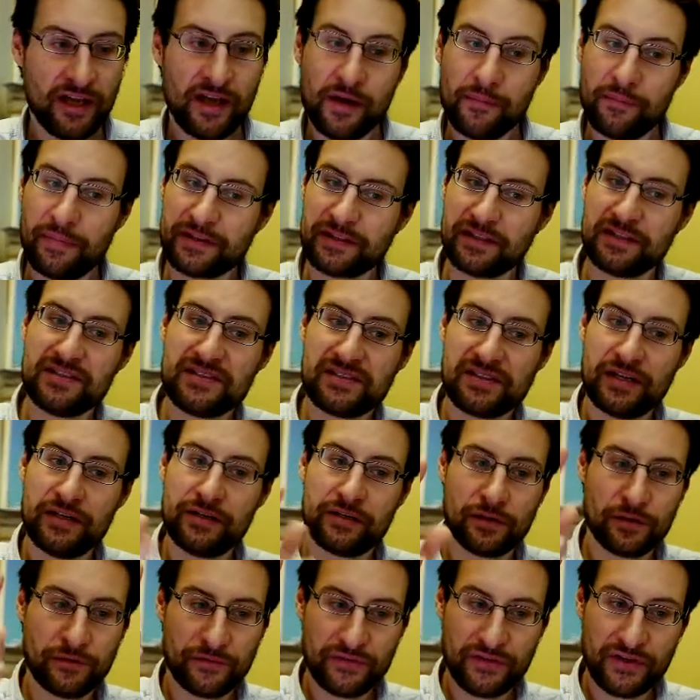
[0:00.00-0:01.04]
But instead
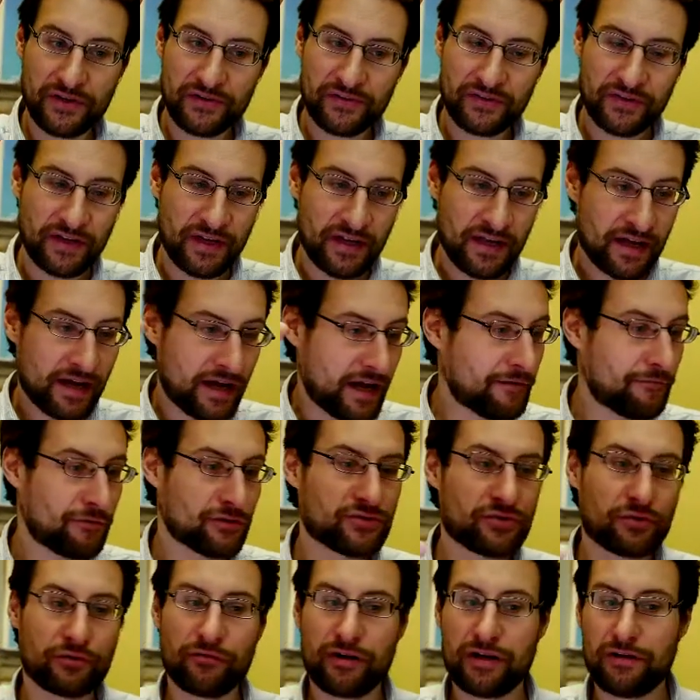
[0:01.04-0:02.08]
of this, I was
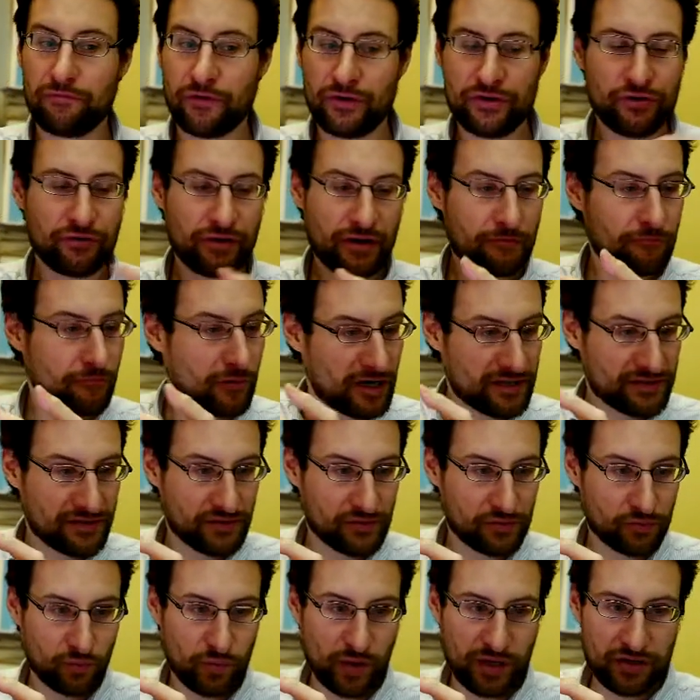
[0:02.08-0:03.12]
already wondering why
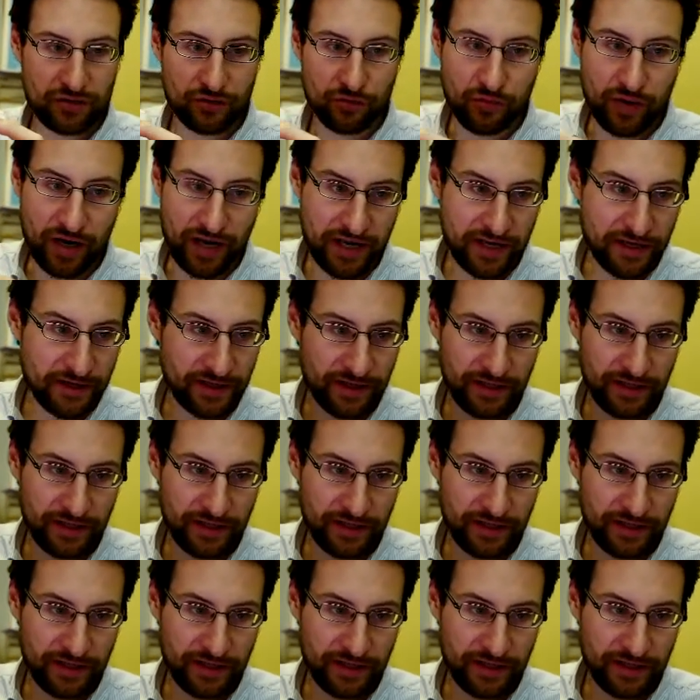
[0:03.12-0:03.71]
this went away